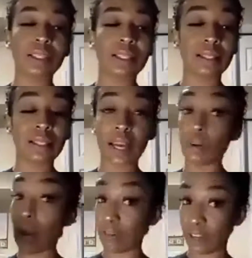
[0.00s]
to delay
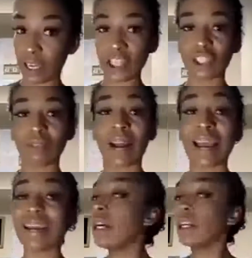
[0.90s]
gratification, right?